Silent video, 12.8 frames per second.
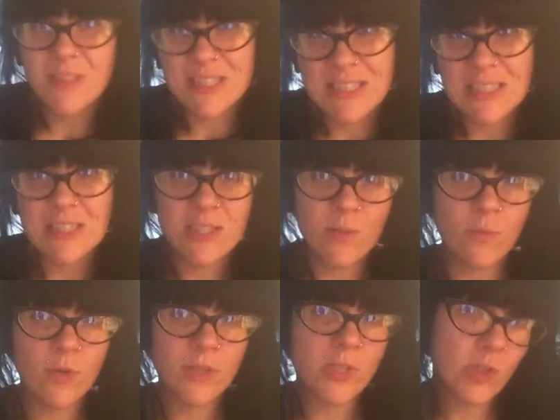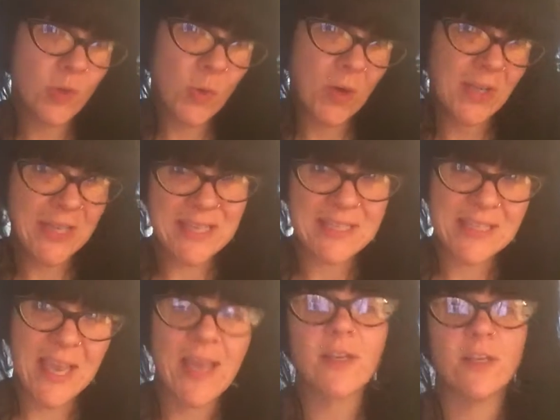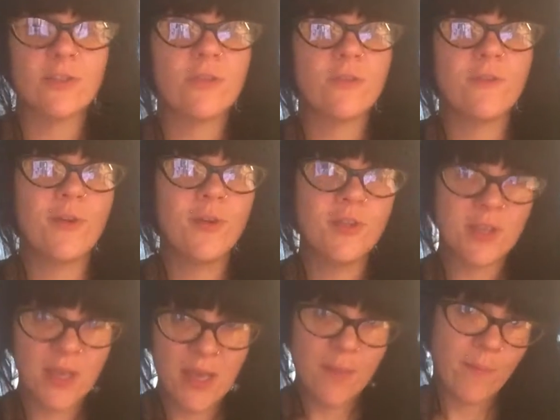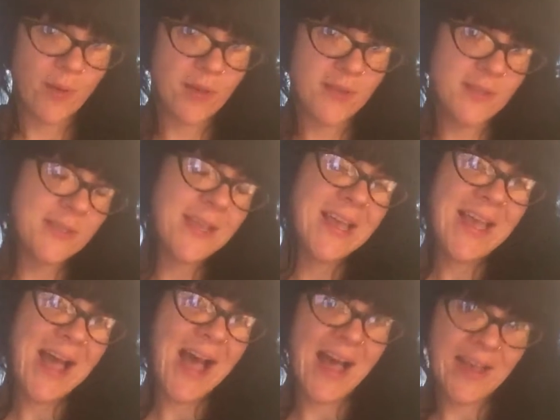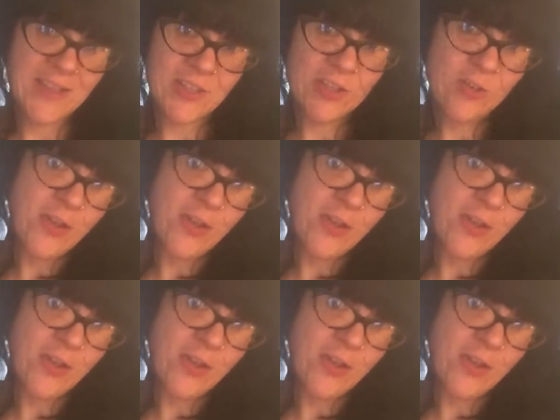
a somewhat squirrely skate underfoot, because as